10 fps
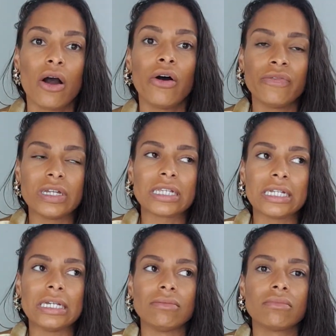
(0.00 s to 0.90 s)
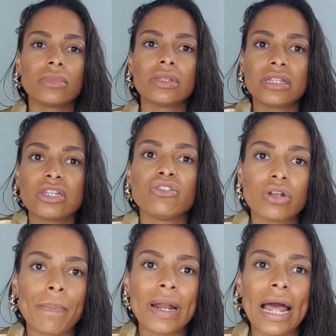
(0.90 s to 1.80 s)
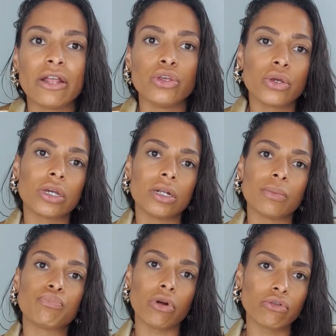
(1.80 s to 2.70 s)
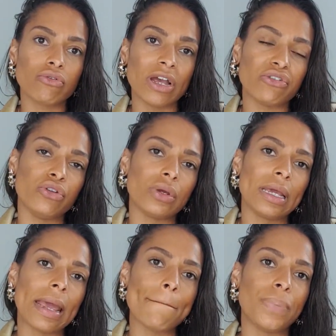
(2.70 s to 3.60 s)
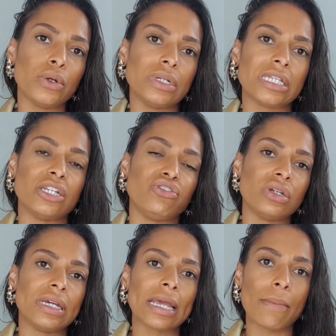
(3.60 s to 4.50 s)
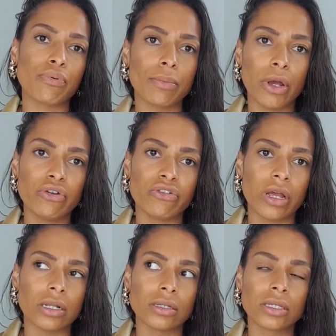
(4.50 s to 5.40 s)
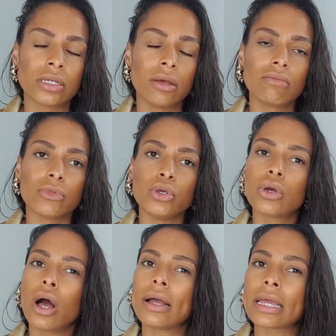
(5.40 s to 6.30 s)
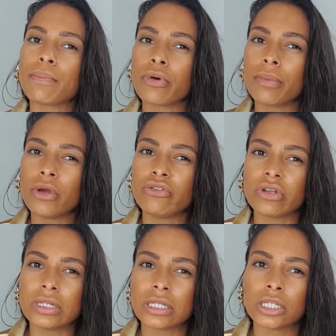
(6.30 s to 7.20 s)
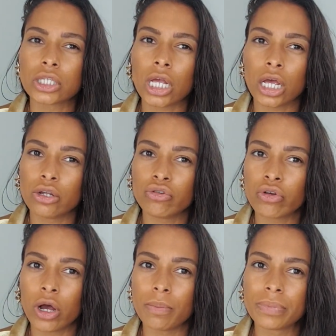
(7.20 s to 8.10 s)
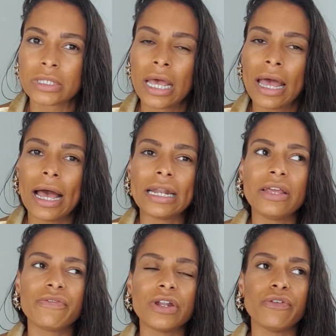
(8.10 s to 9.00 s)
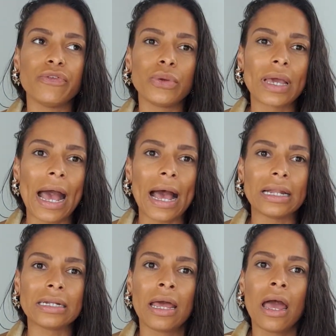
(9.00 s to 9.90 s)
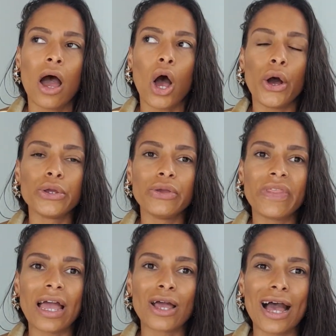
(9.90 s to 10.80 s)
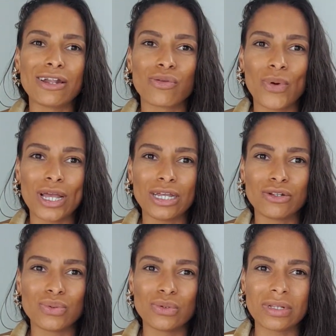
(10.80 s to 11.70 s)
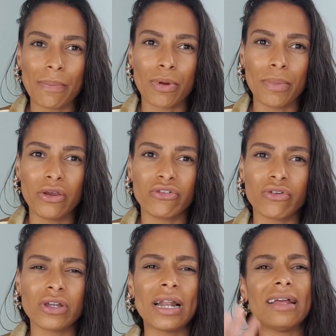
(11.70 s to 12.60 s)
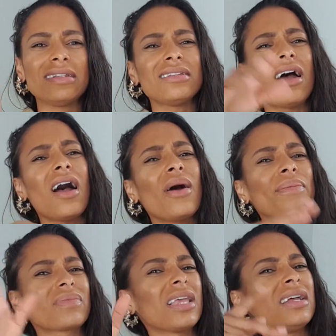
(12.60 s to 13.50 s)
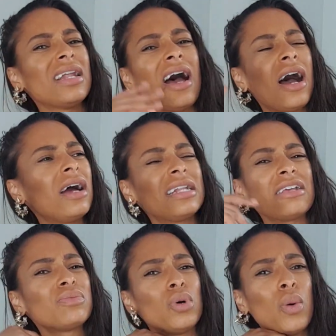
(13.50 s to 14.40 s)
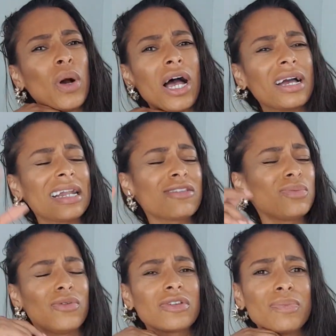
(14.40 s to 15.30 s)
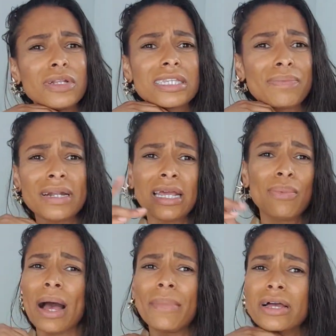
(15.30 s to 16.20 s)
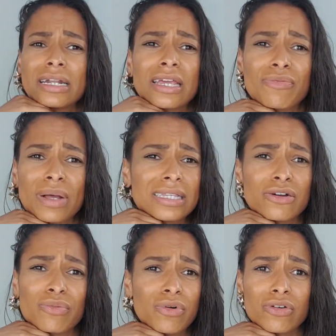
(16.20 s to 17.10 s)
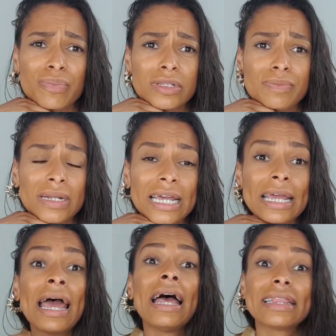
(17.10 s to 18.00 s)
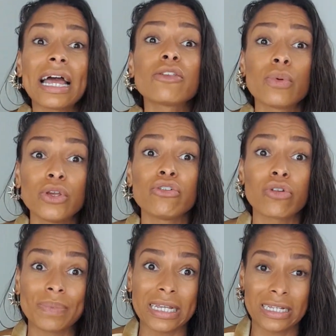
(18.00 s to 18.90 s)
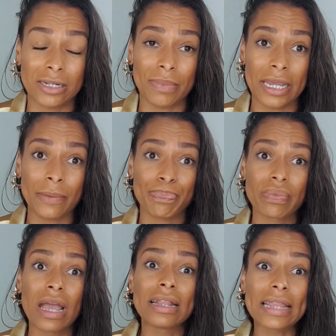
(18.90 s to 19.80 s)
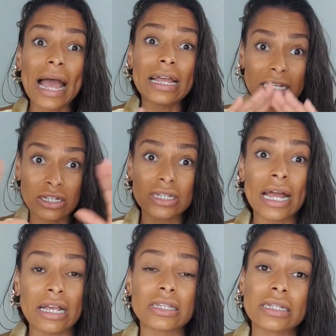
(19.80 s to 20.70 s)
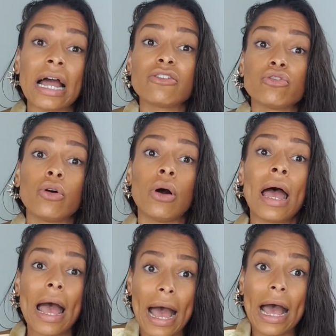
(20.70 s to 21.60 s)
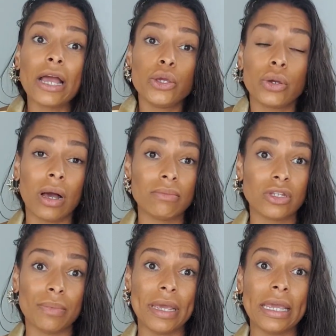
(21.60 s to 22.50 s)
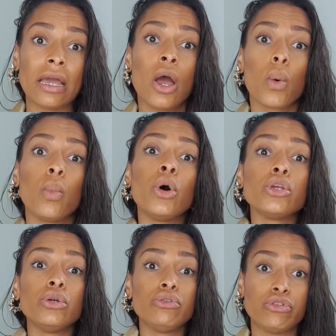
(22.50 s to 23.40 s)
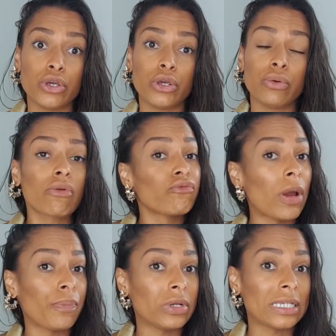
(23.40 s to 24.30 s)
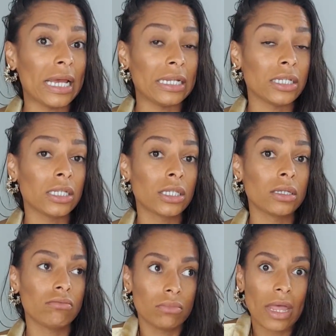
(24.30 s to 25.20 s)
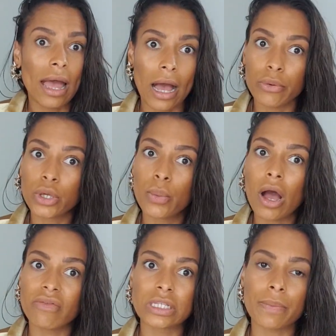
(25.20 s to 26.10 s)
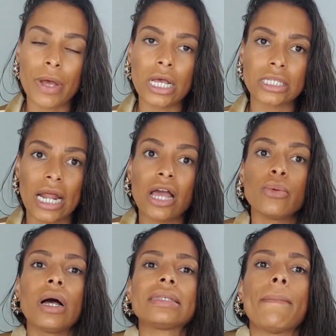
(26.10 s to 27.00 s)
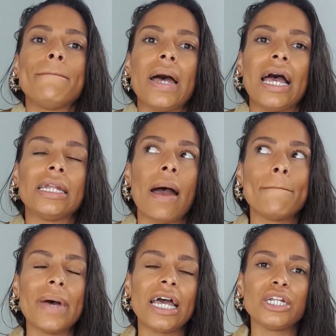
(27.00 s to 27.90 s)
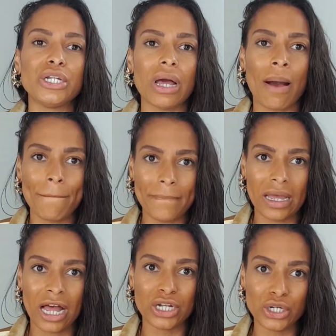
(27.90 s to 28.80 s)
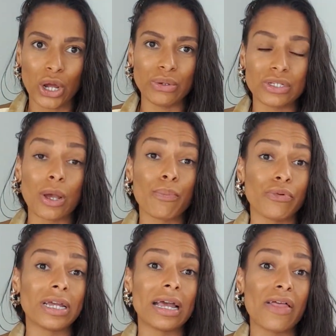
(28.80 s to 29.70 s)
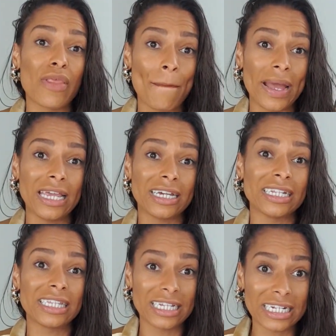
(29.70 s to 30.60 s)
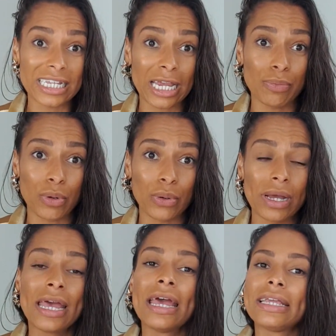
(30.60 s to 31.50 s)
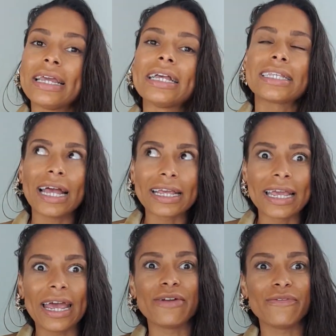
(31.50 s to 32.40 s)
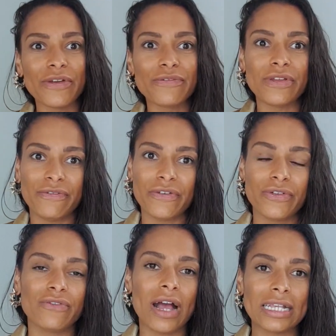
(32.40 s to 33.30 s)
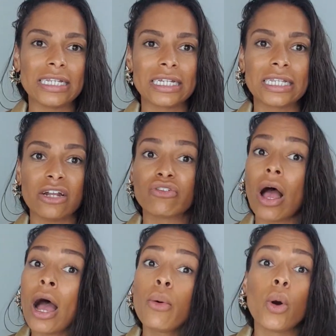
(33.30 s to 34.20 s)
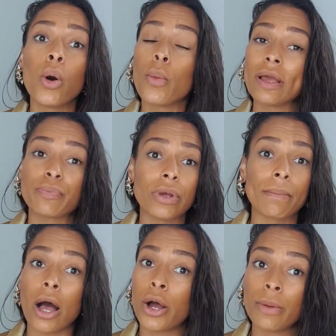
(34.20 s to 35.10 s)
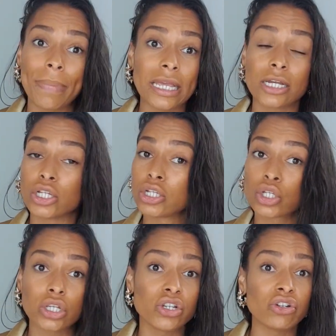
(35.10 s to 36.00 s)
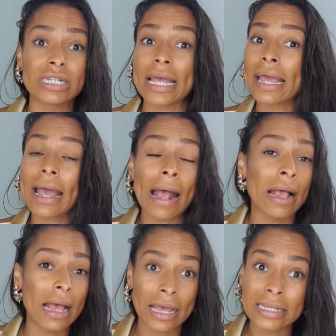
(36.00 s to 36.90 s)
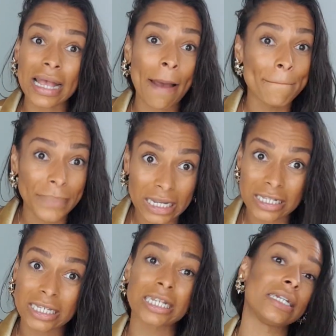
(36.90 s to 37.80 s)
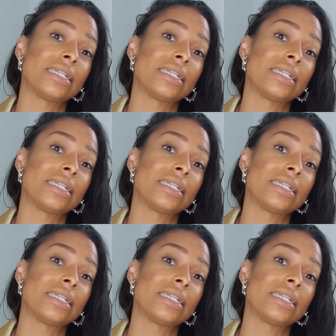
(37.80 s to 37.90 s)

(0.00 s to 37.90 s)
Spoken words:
obviously, you should plan. You can progress. You can get bonuses. You can get promotions. You can't get promotions in certain jobs. And even if you can, are you that guy that's working towards that promotion? Or you're like, no, that's more work. That's more responsibility. Why am I going to give myself more responsibility? That's what your job says to me. That's your, how you come to me. What you do represents how you are as a person, how you are as a man. A man are known to bring the bacon to the table. Yes, again, 50-50 rights, etc. I will always bring my own bacon and sausages, eggs and beans to the